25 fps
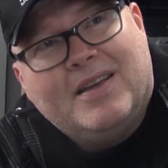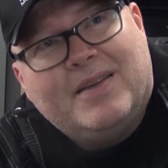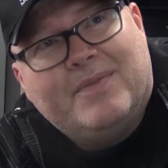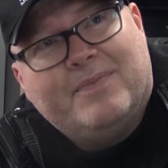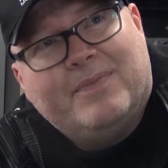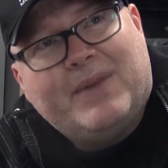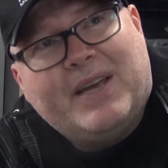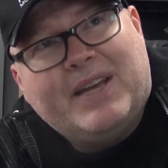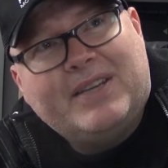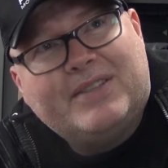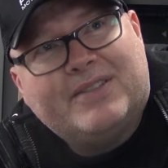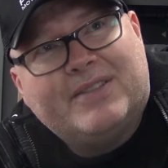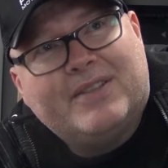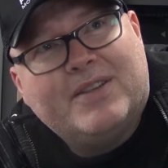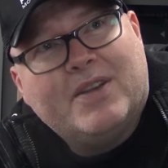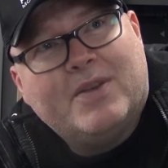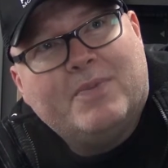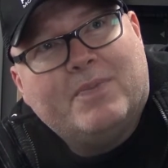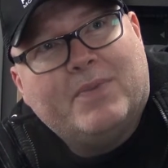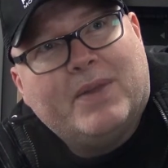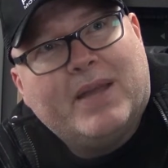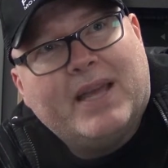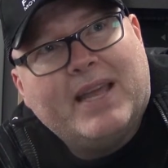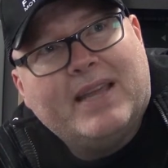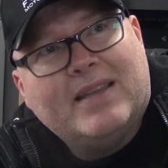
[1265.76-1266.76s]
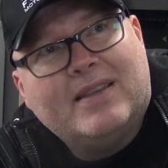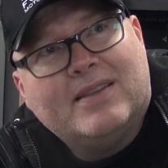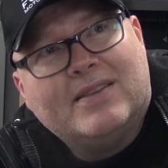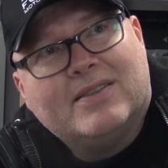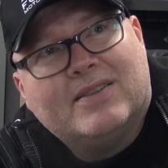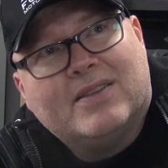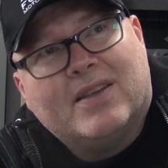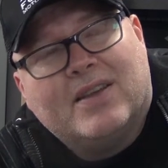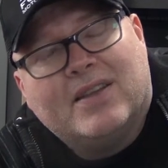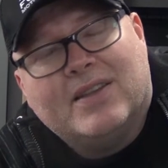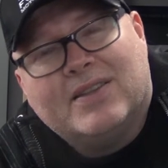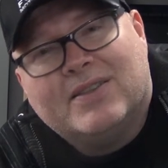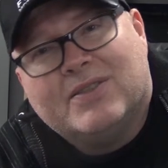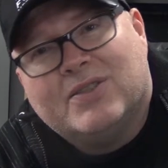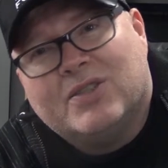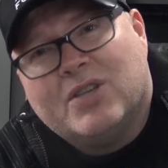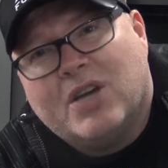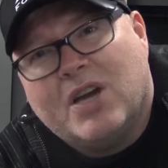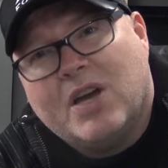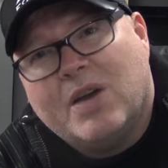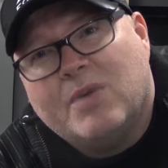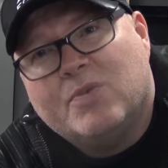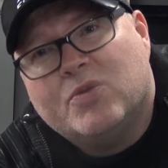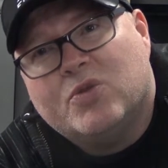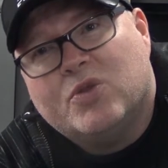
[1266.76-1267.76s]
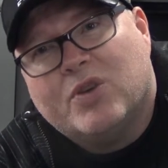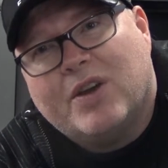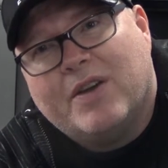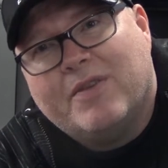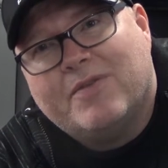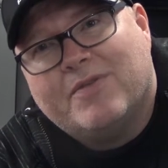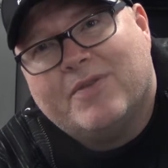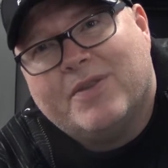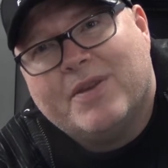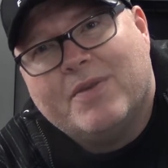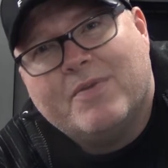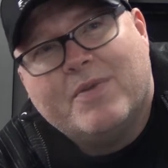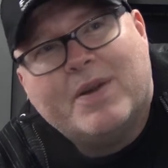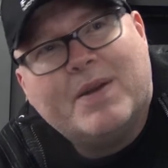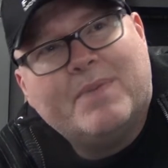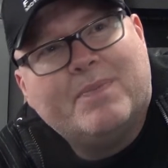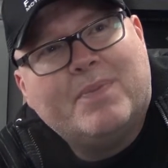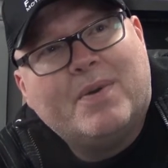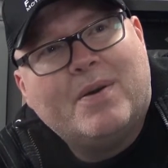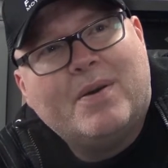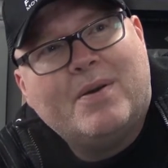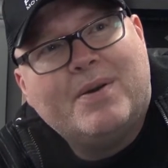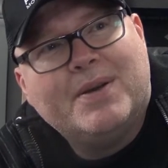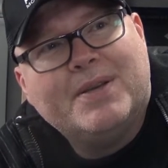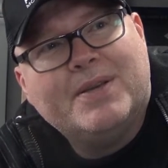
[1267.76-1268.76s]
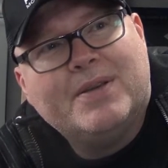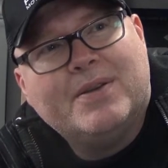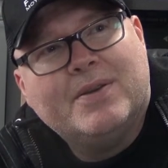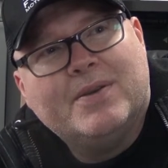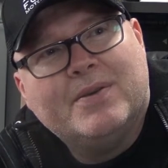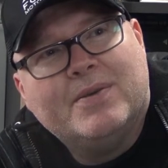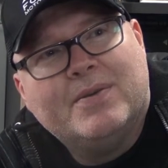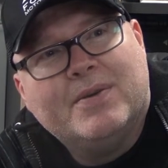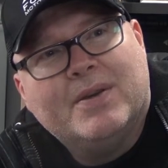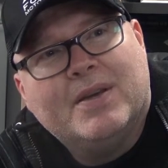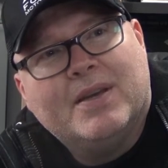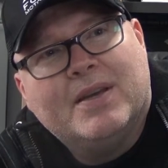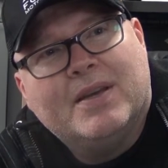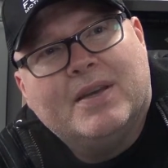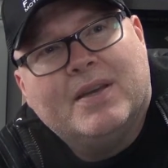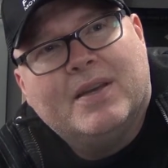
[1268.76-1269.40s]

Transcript: Basically, you play this time traveller whereby you